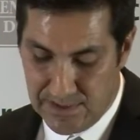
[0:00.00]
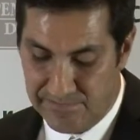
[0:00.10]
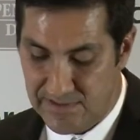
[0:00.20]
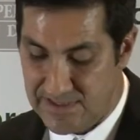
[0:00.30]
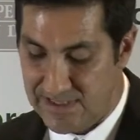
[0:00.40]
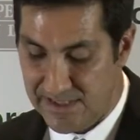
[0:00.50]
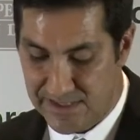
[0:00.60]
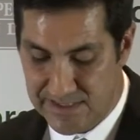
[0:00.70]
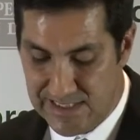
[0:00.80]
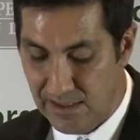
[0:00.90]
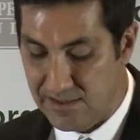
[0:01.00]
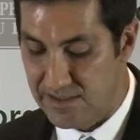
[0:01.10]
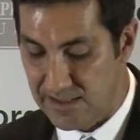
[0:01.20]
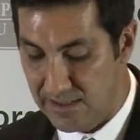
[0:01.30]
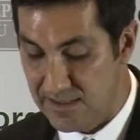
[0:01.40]
if the discussion challenges
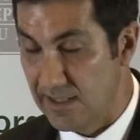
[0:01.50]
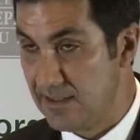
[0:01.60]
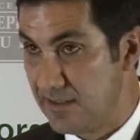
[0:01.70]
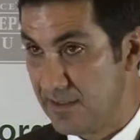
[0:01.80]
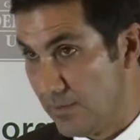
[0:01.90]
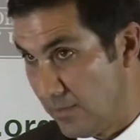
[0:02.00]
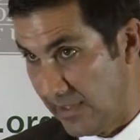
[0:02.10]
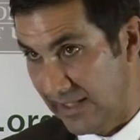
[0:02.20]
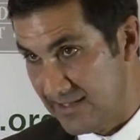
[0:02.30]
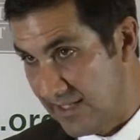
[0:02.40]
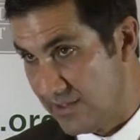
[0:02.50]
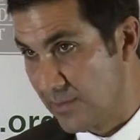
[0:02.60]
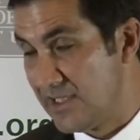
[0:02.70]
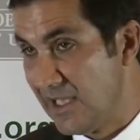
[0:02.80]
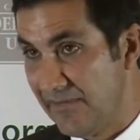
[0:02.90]
the consensus
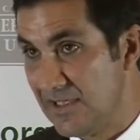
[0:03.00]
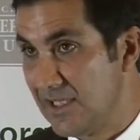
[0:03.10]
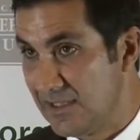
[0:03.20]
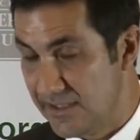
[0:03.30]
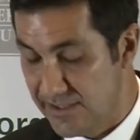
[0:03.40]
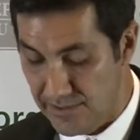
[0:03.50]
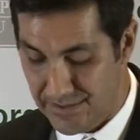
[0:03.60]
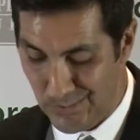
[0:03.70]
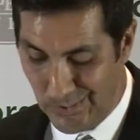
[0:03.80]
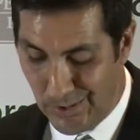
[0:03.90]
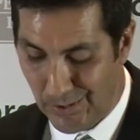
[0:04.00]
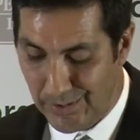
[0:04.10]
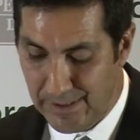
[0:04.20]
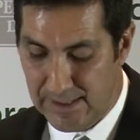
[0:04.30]
which the evidence actually shows is wrong,